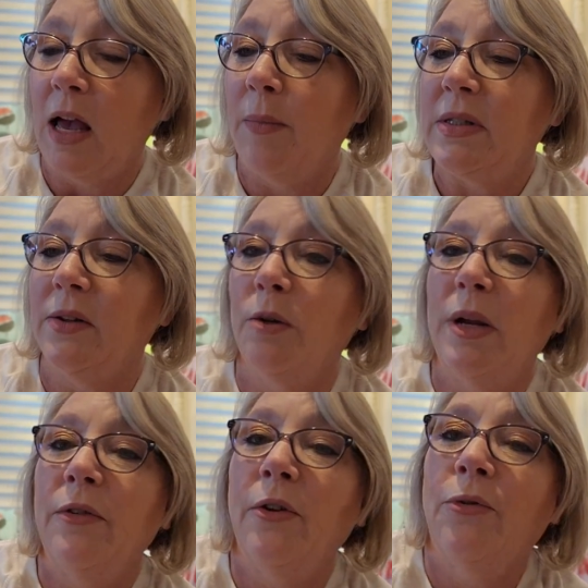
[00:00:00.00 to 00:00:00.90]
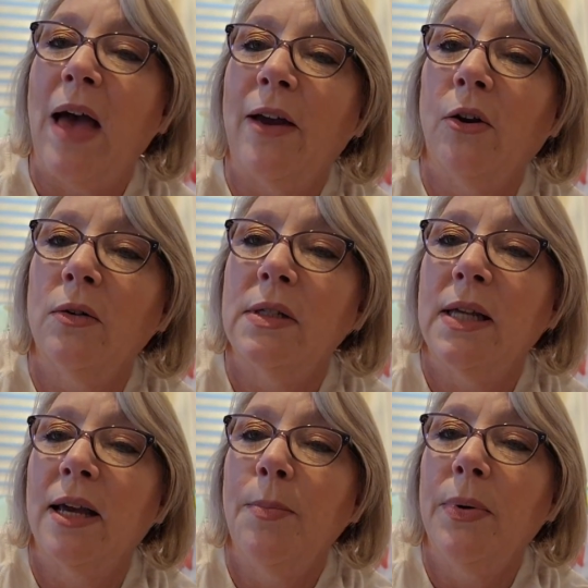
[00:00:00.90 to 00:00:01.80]
It's a little bit of a fatter
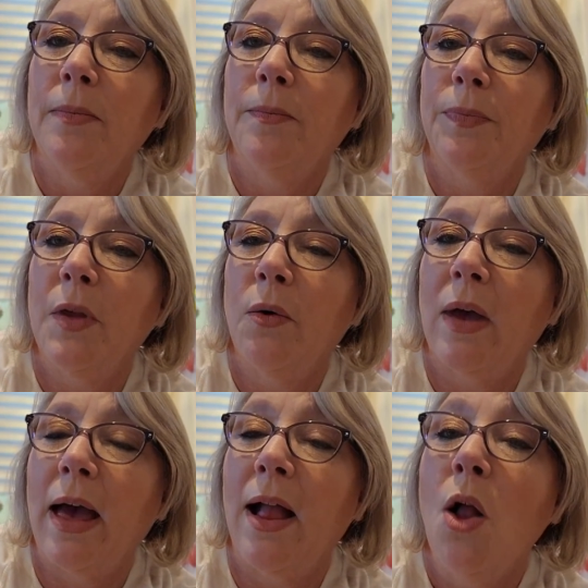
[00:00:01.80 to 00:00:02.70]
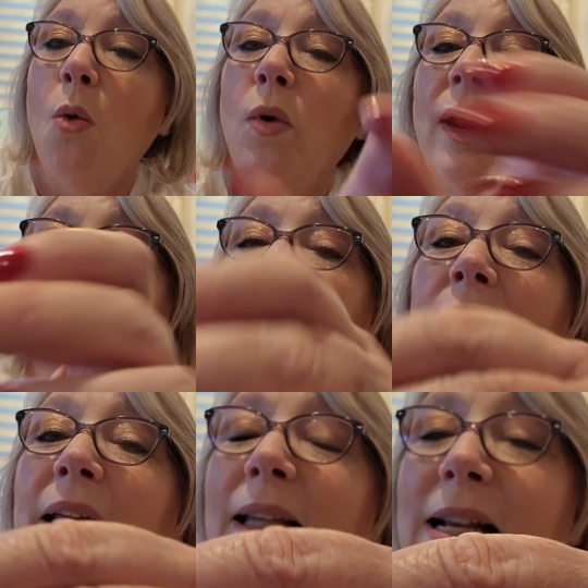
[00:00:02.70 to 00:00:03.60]
tip, okay? What I
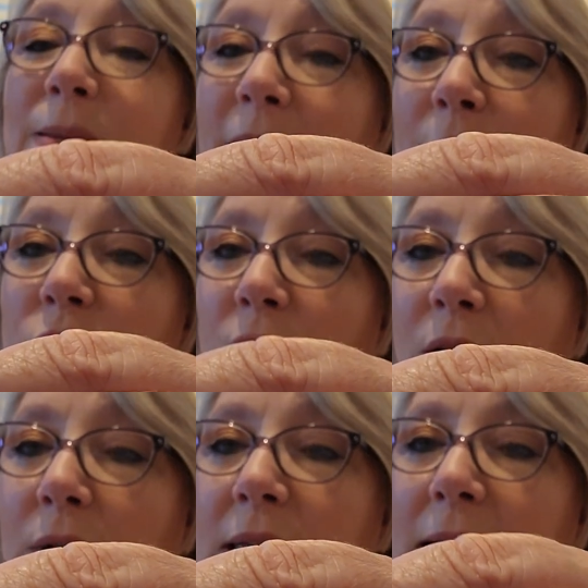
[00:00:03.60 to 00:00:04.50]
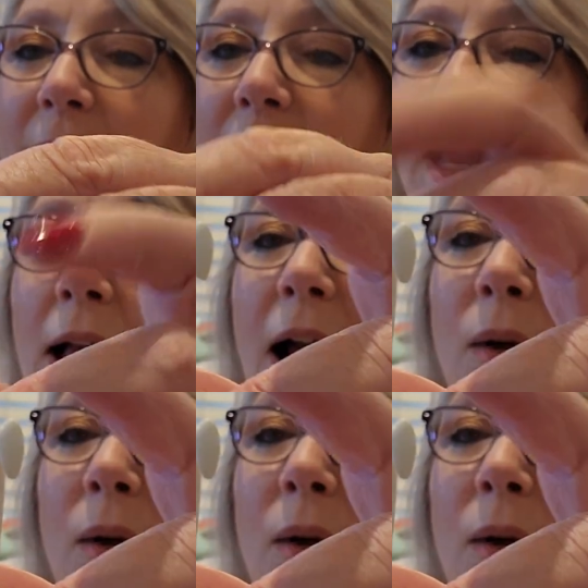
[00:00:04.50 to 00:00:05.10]
really liked about it, I'm going to show you here in a second,